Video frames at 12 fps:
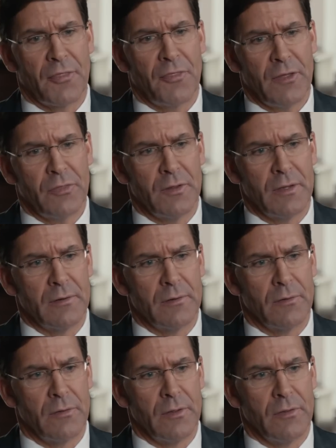think
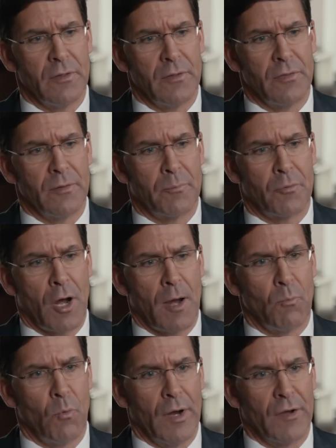the
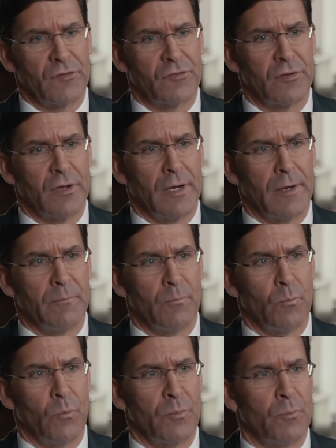problem was
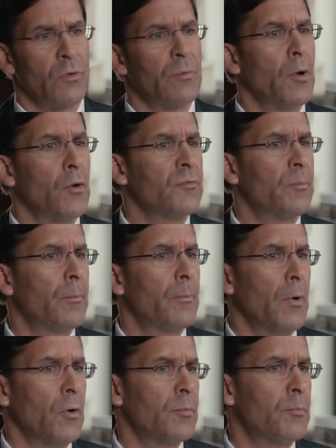with
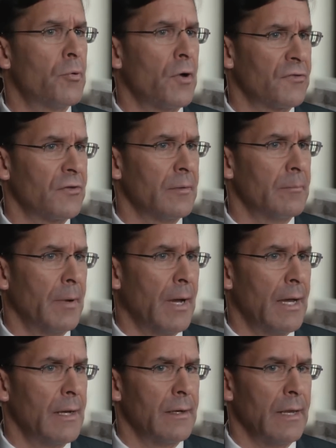both President
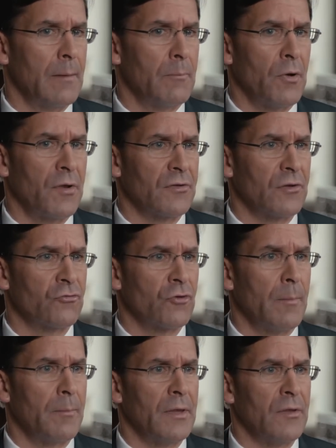Biden and President
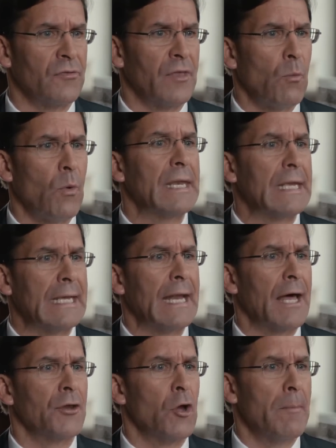Trump is they wanted to get
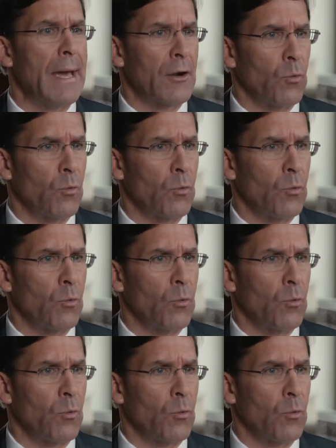out no matter